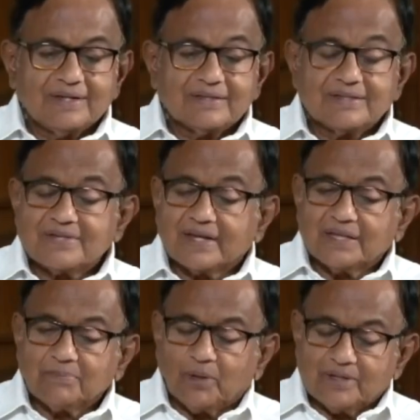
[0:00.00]
The
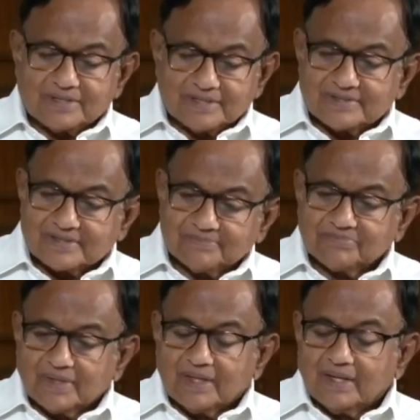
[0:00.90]
second point is,
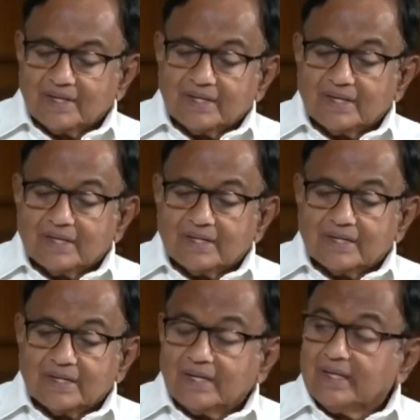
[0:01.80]

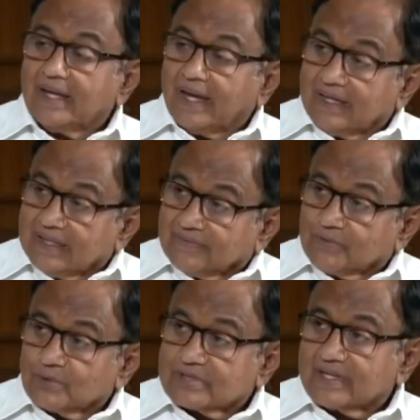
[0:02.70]
in any of
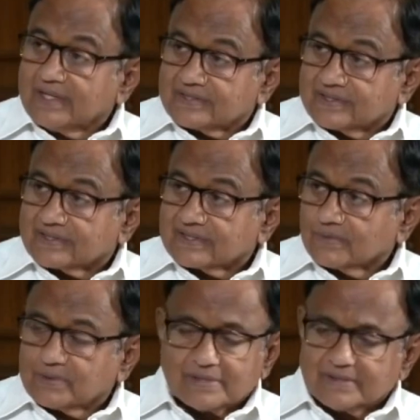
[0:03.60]
those cases,
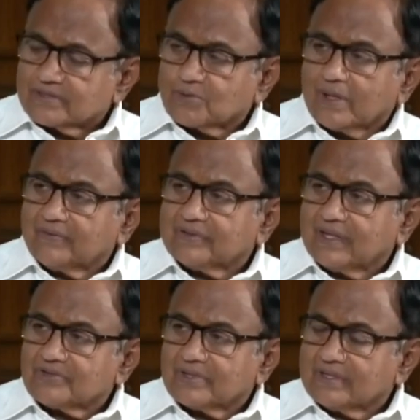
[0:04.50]
was the
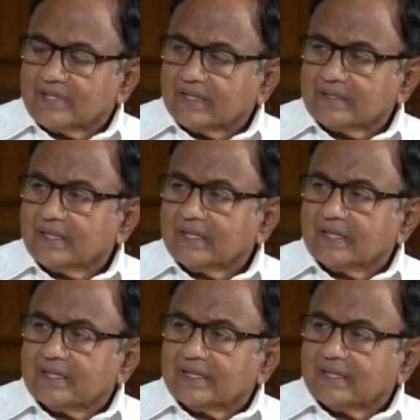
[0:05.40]
disqualification done
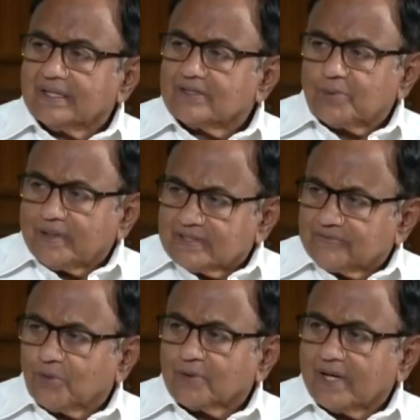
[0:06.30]
in
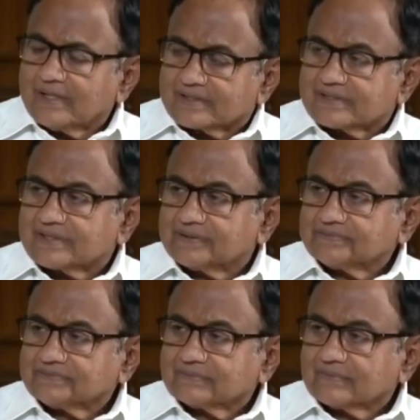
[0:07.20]
24 hours?
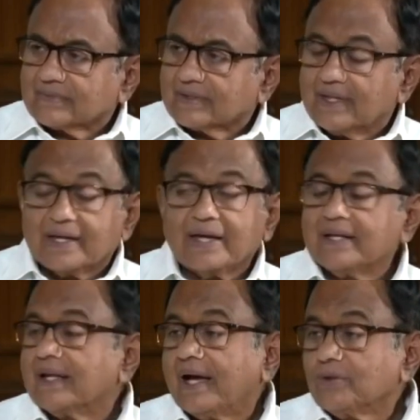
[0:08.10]

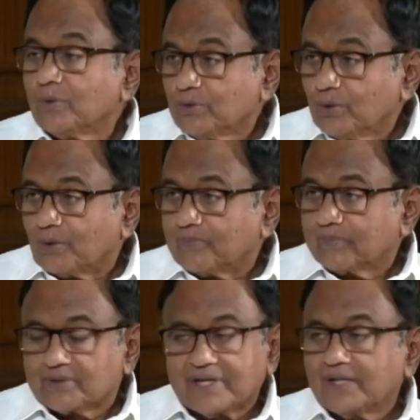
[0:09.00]
Again, I don't know
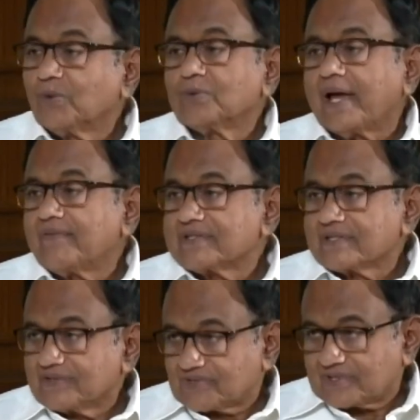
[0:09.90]
because I don't have his
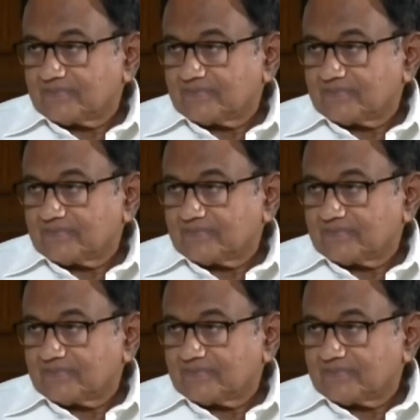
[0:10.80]
list.